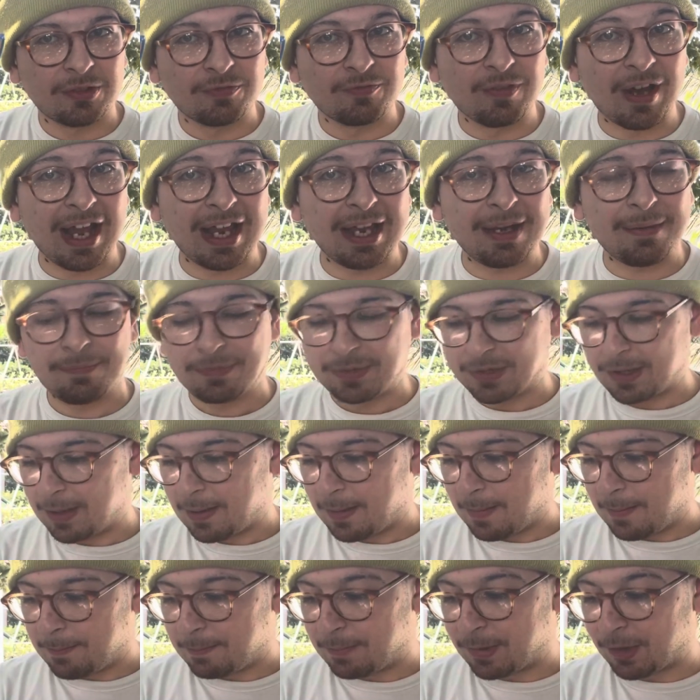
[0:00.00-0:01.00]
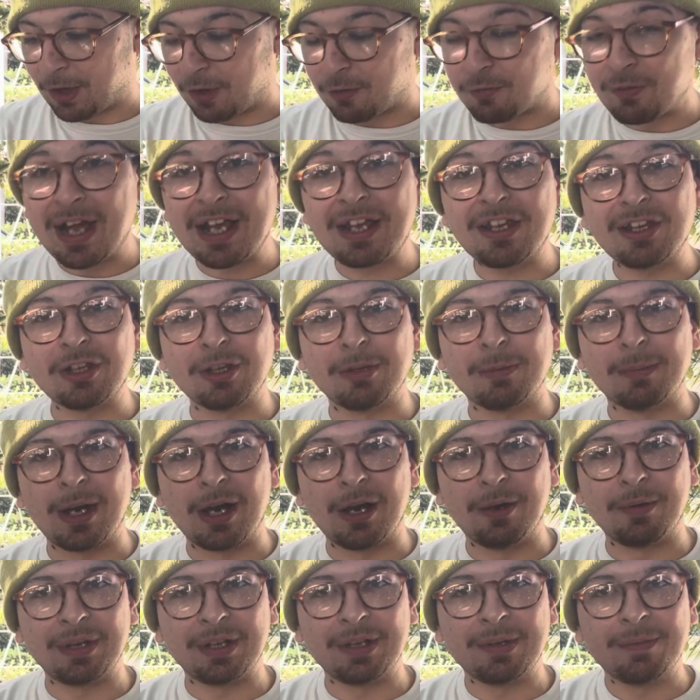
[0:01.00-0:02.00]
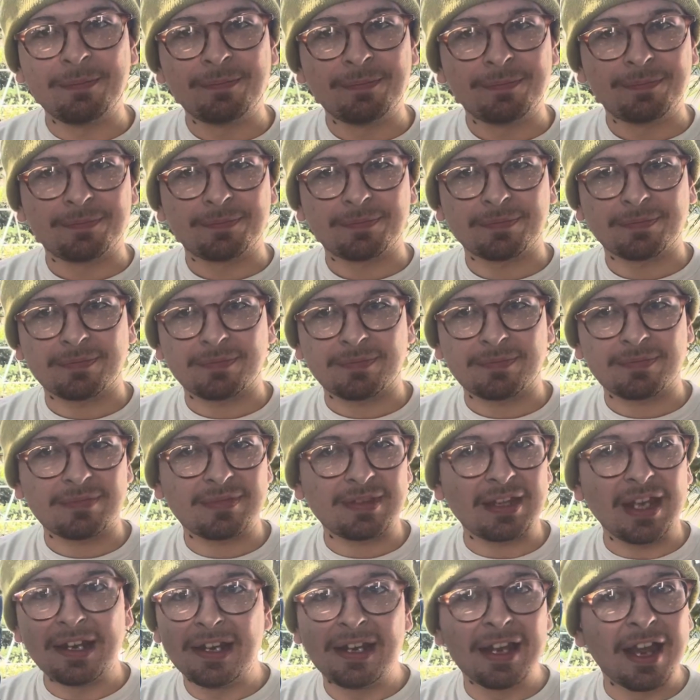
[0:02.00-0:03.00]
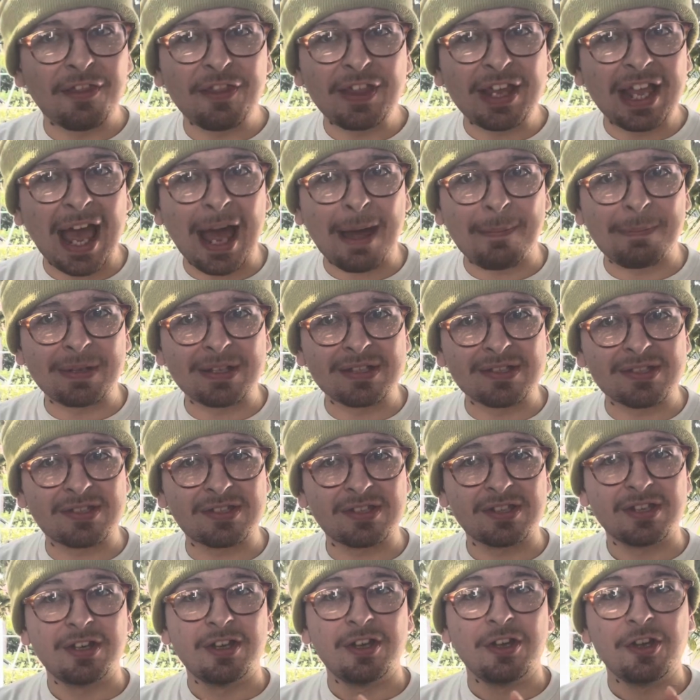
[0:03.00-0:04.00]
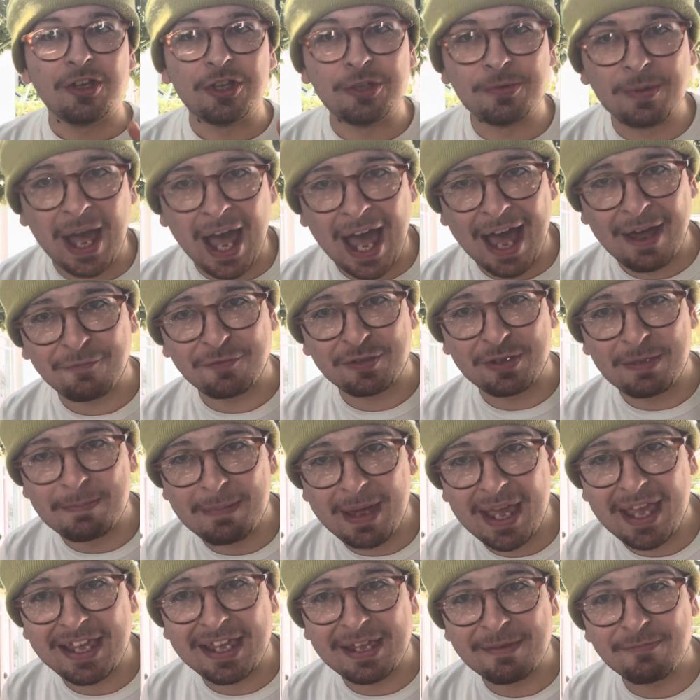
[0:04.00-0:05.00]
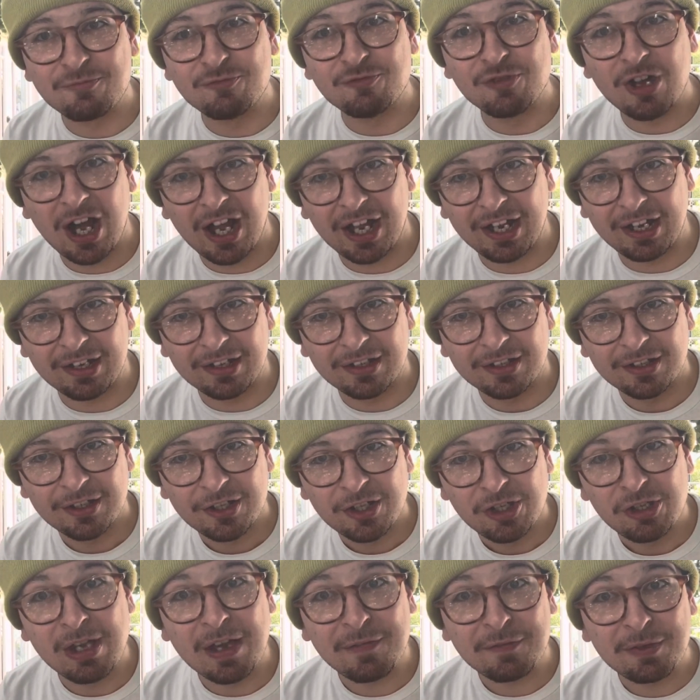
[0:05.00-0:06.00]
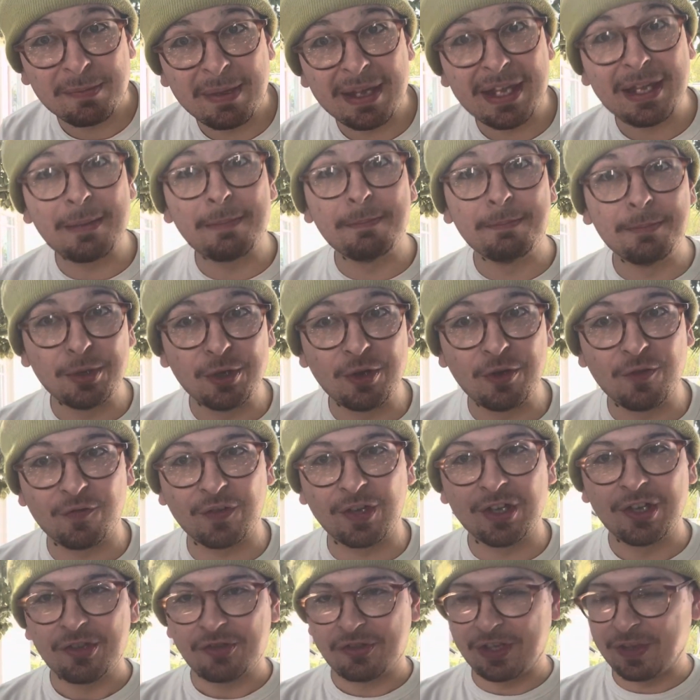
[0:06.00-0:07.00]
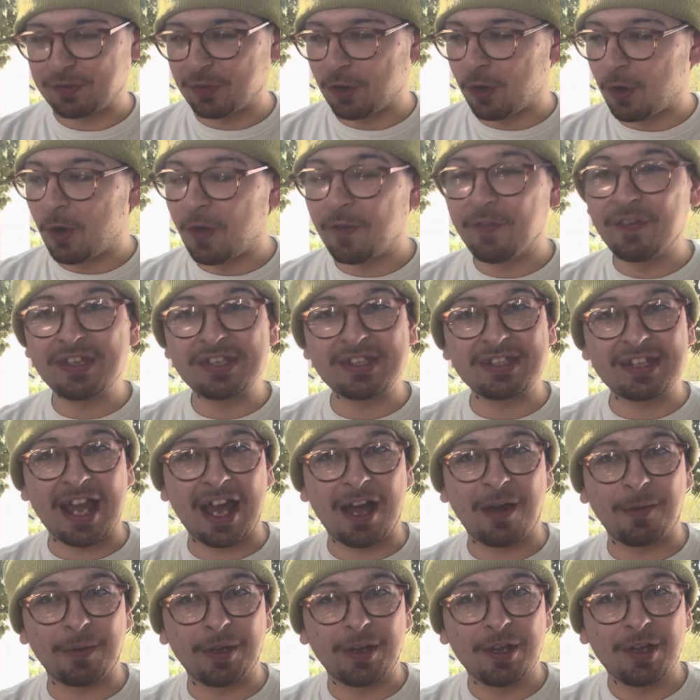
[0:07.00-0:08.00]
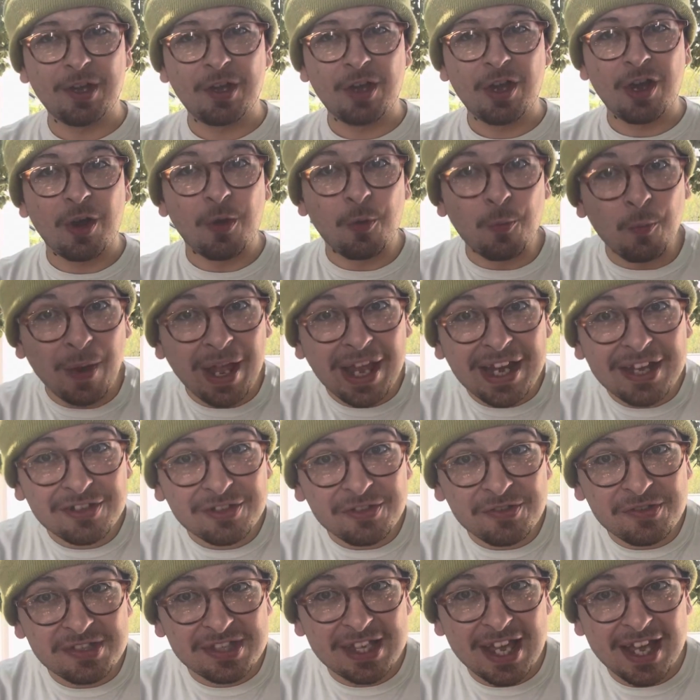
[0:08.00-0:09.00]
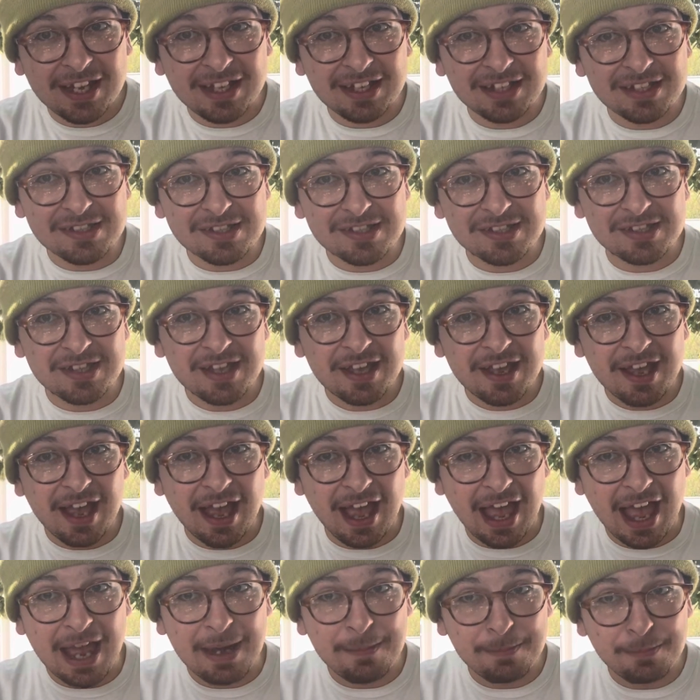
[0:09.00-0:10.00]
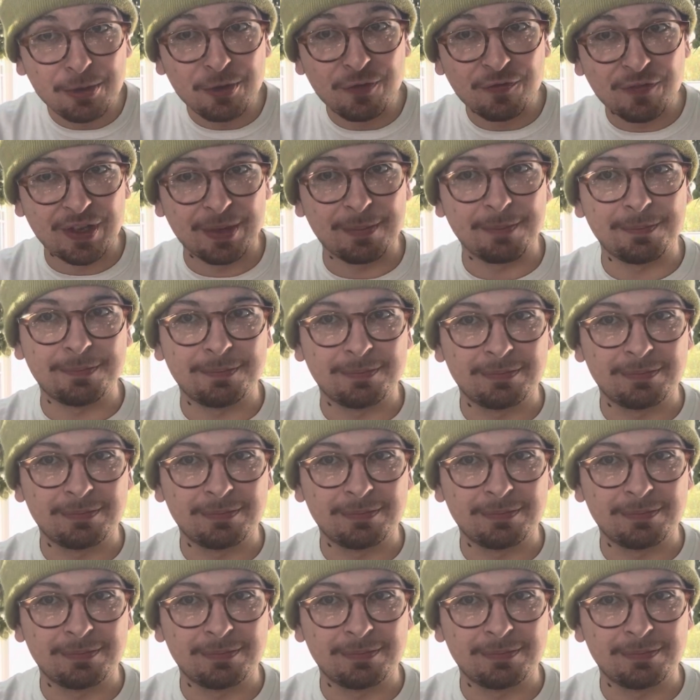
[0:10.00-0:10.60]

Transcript: Right? But on regular mode, nothing happens. You have to make him run. You have to make him move. So you have to hold this down, wait 2 seconds, and move him.